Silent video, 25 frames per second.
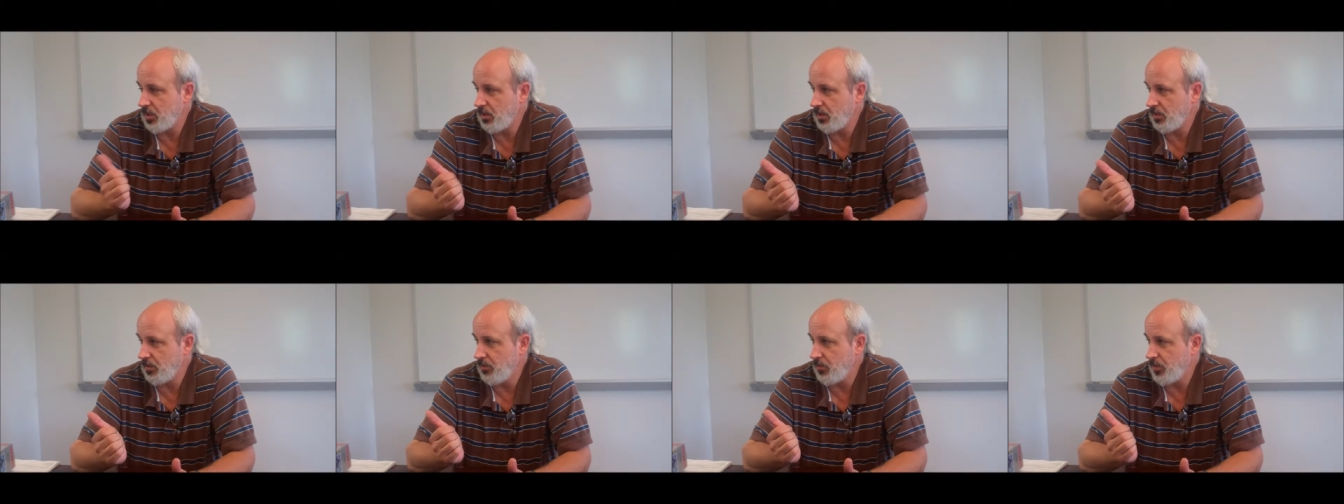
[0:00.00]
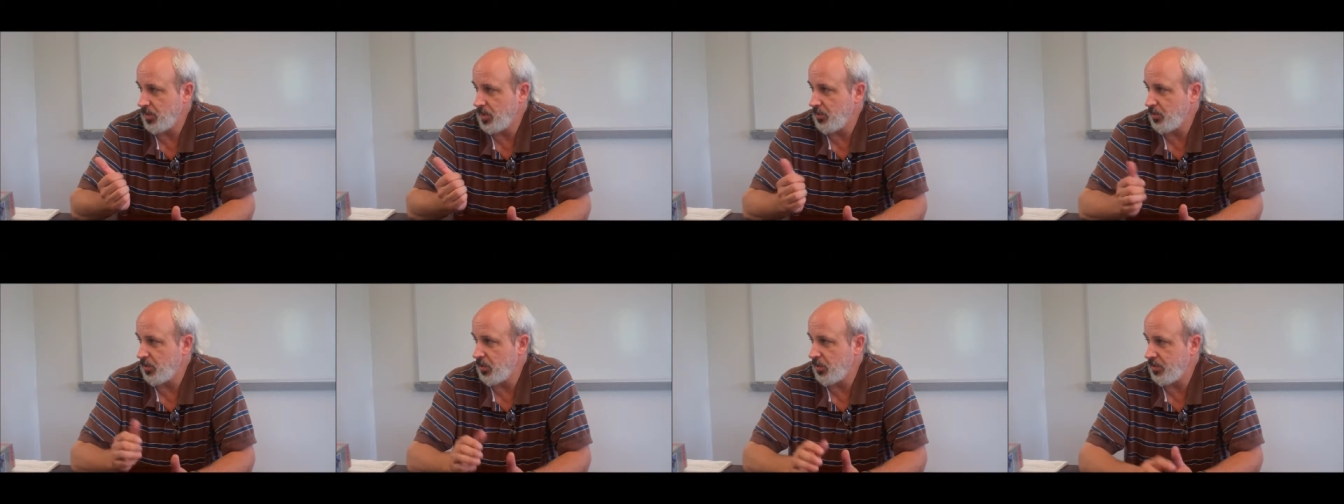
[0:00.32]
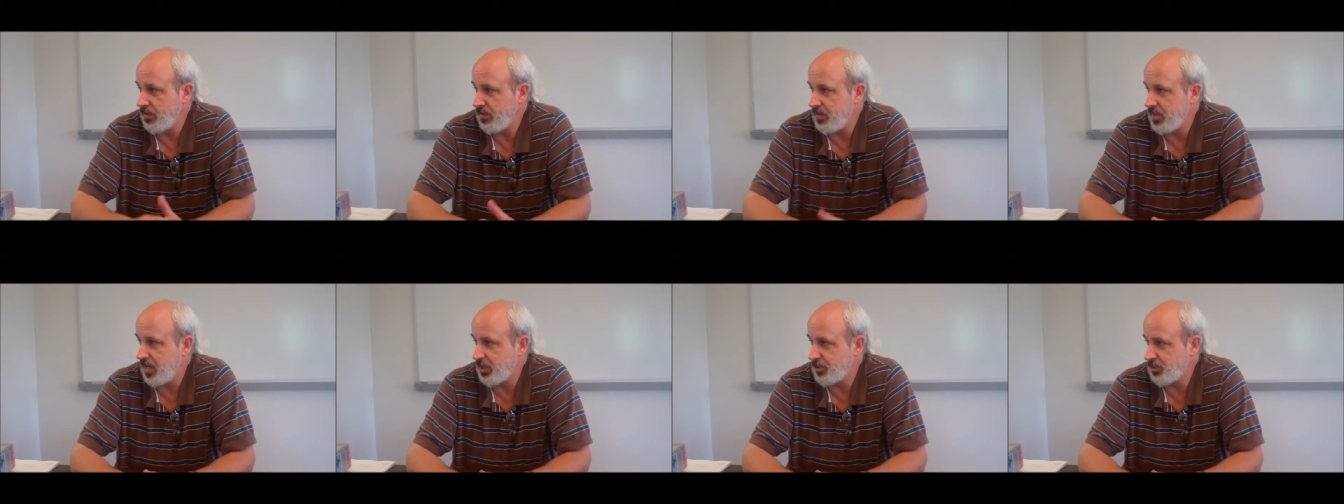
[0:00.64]
um, they're
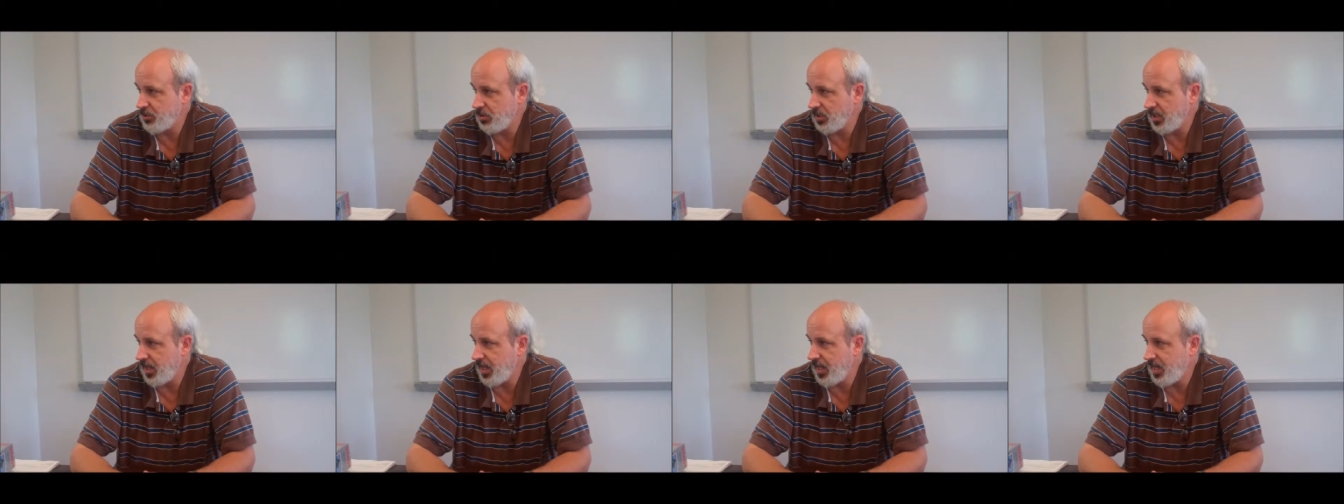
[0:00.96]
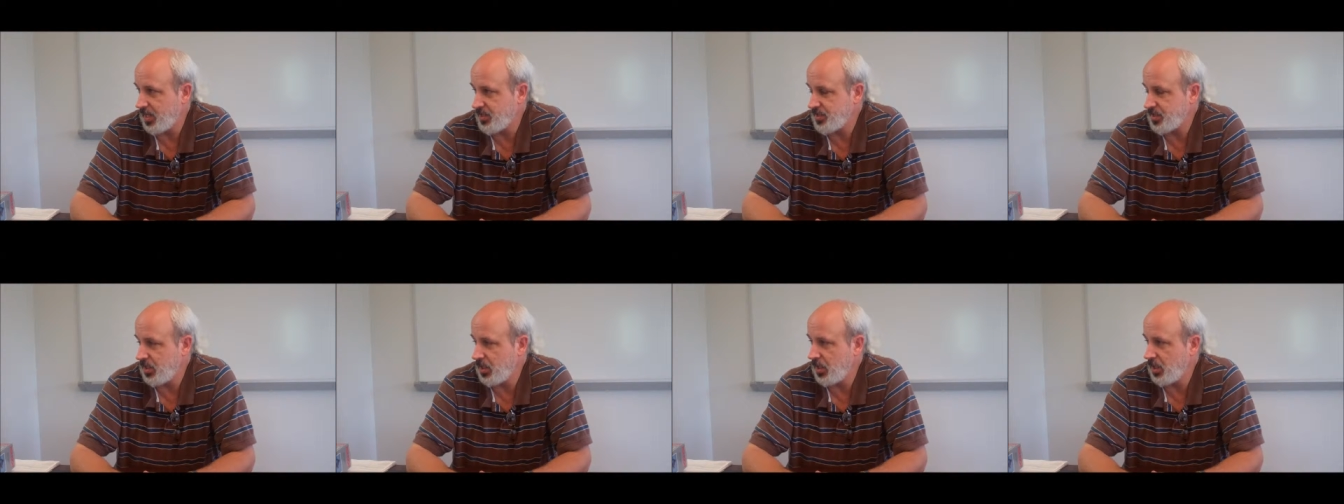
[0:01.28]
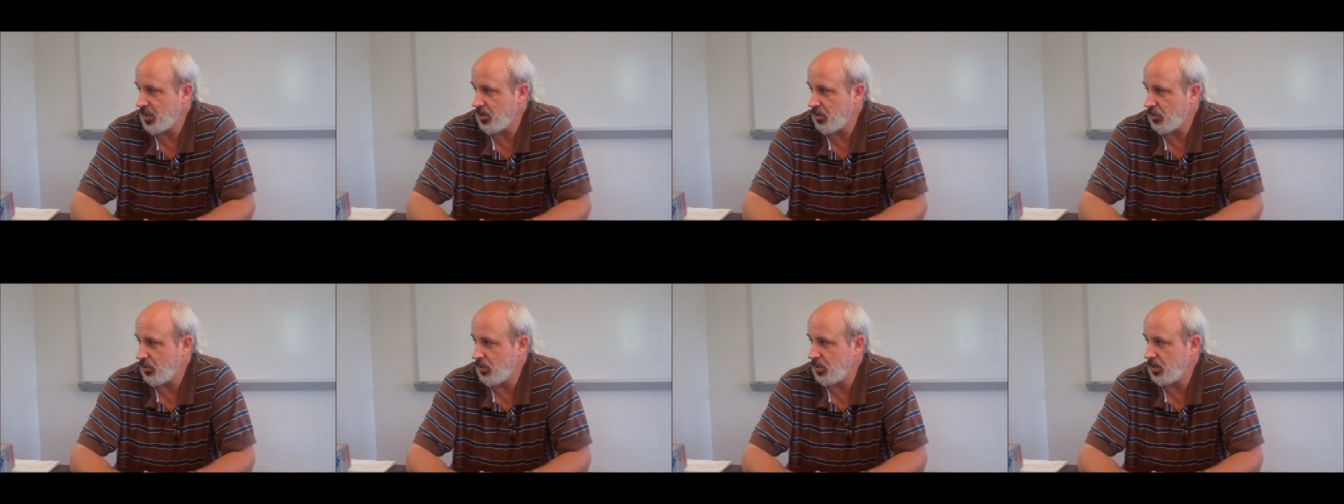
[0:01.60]
both natural gas
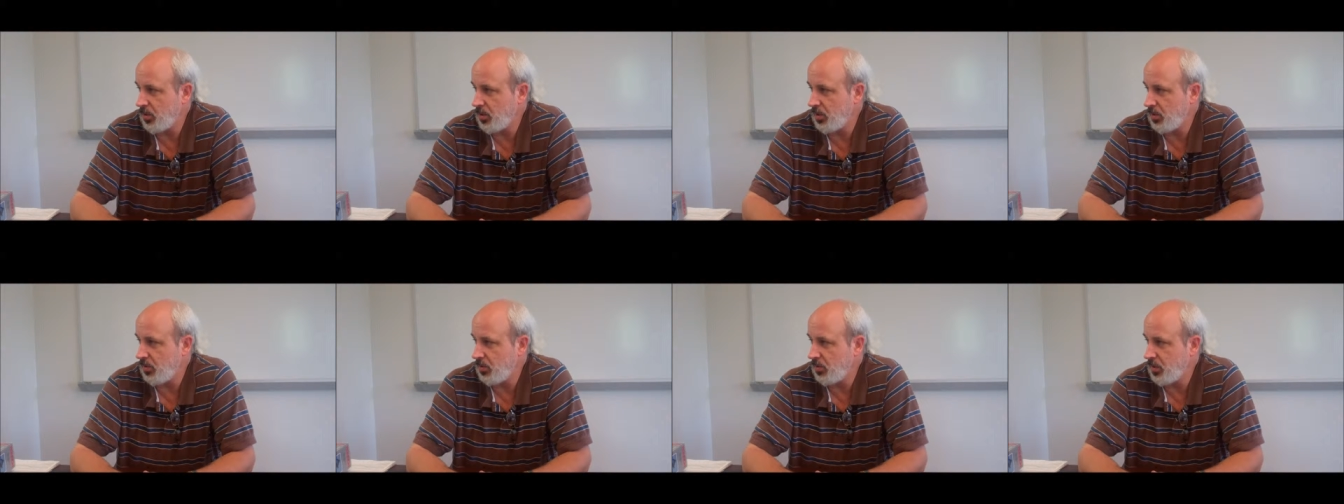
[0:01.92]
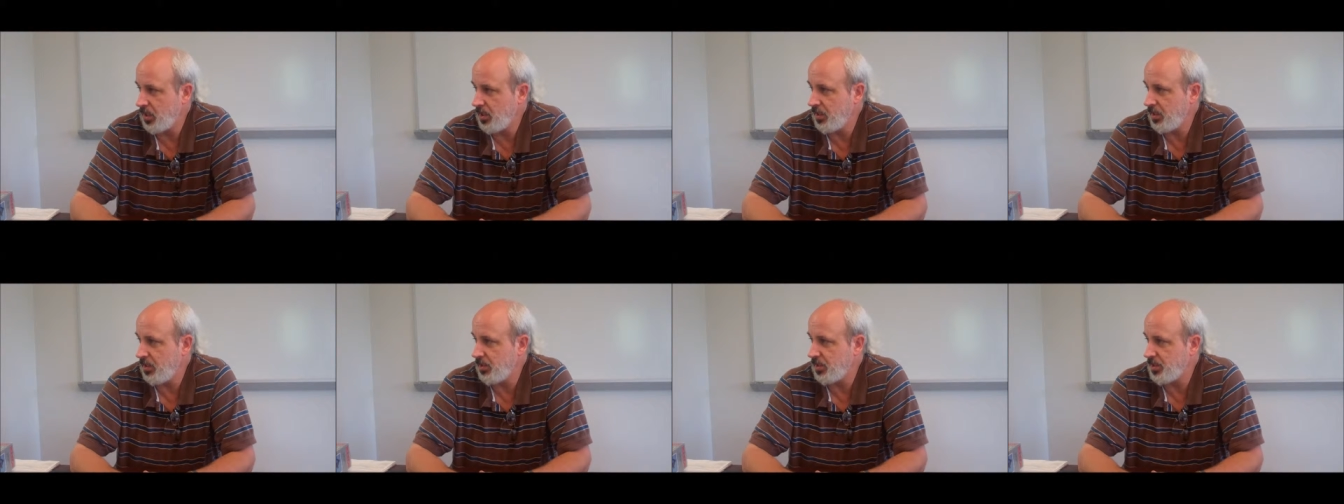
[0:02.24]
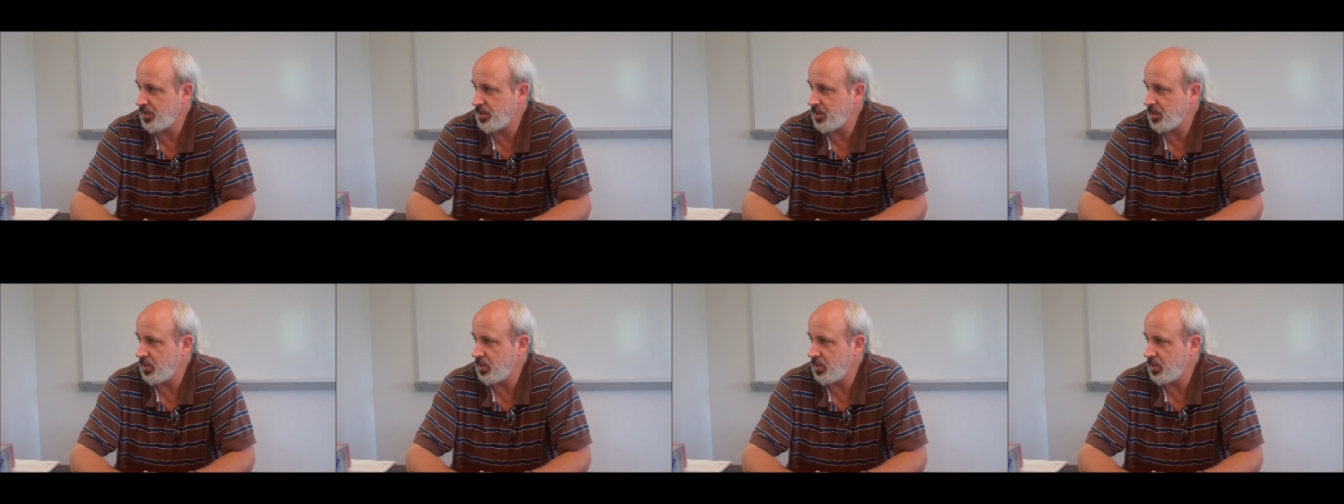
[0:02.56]
and oil. And